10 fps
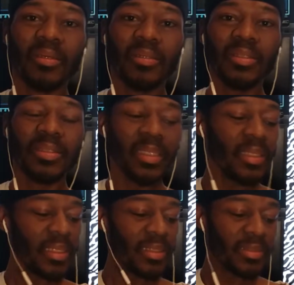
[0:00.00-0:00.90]

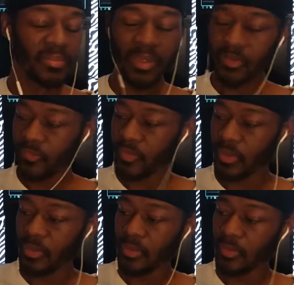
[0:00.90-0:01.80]
Silly as a
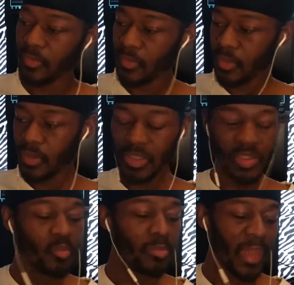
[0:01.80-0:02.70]
motherfucker
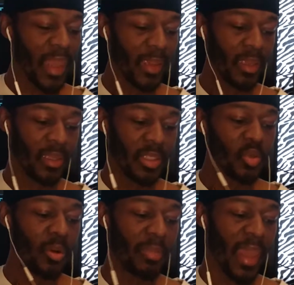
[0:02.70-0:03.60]
you black
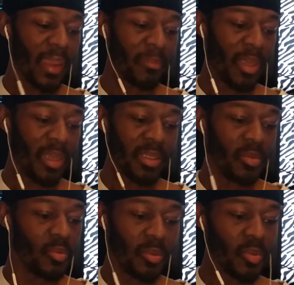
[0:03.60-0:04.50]
you a black man and
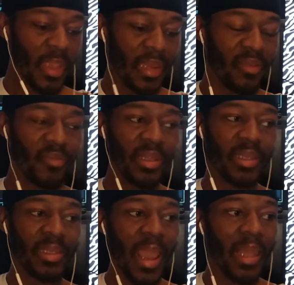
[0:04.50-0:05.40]
you you can't even
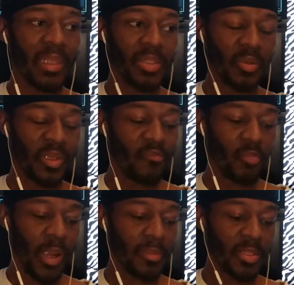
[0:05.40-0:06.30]
acknowledge or give
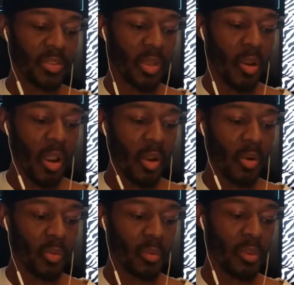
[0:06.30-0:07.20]
props to your
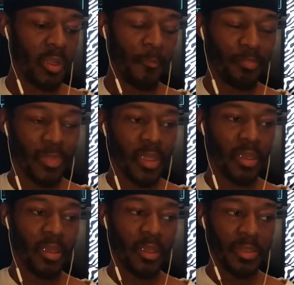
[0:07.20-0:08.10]
own
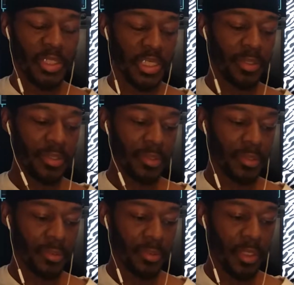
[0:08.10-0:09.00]

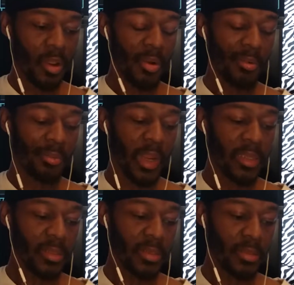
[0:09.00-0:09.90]
gender, your own
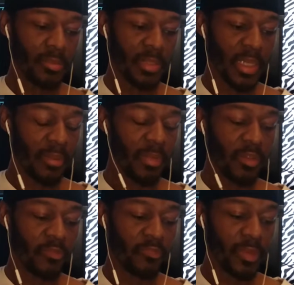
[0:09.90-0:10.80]
race, dumb
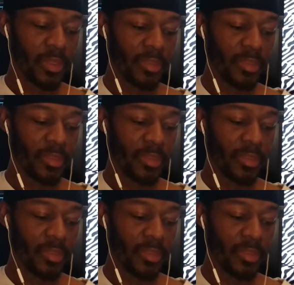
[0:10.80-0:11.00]
motherfucker.